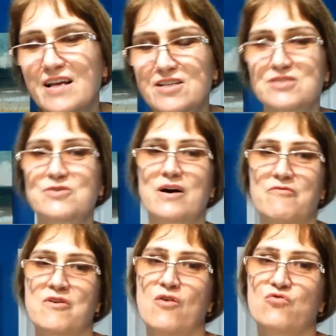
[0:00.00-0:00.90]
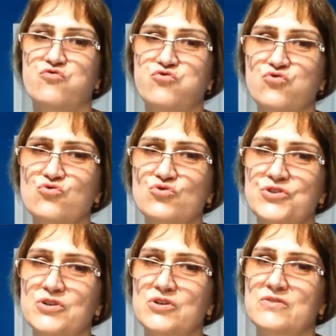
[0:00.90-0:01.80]
Just you have food
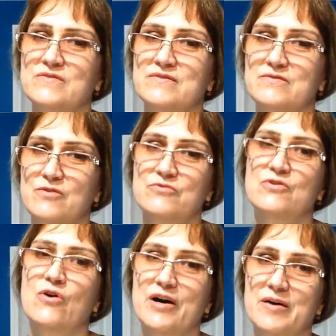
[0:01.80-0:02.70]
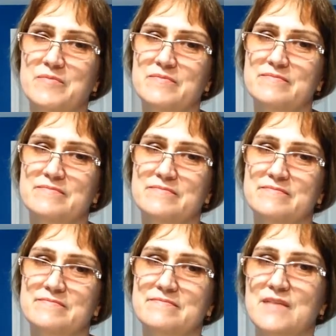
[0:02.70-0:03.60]
for phloem
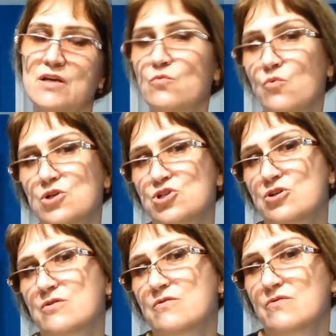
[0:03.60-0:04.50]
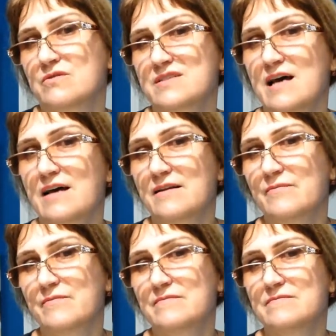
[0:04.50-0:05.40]
and water for xylem
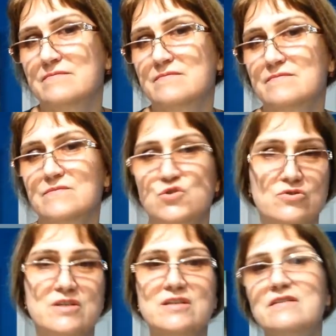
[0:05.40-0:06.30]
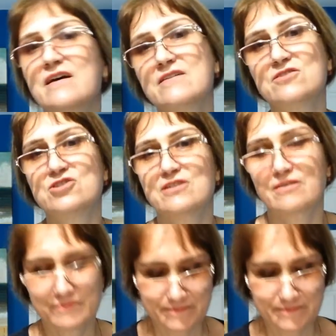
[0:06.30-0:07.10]
to eat and drink.